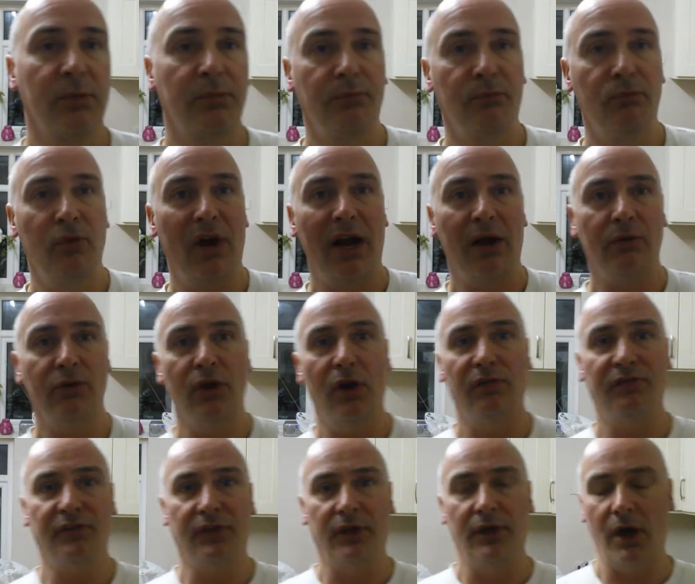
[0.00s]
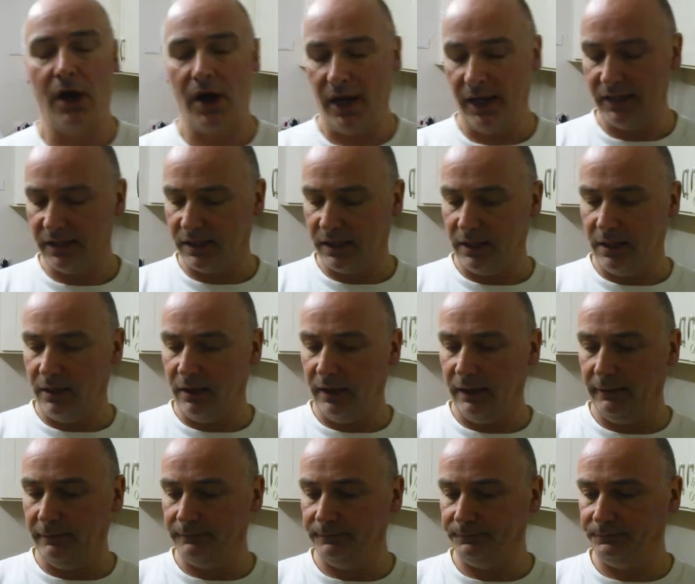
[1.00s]
to round off the night
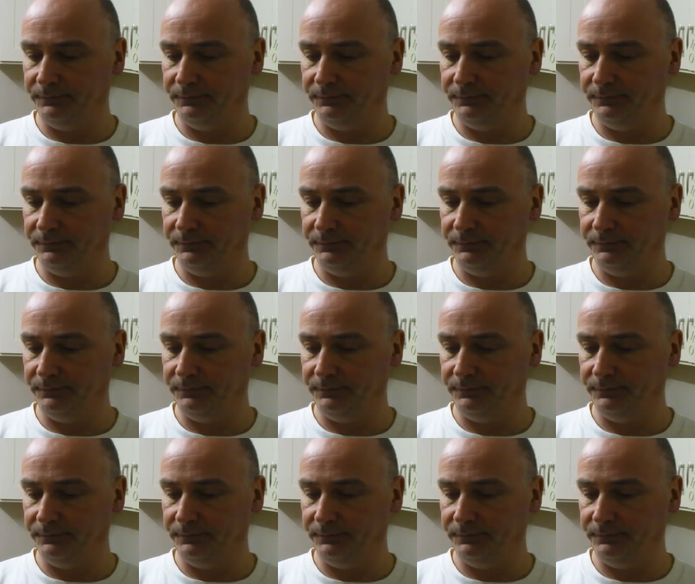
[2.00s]
tonight,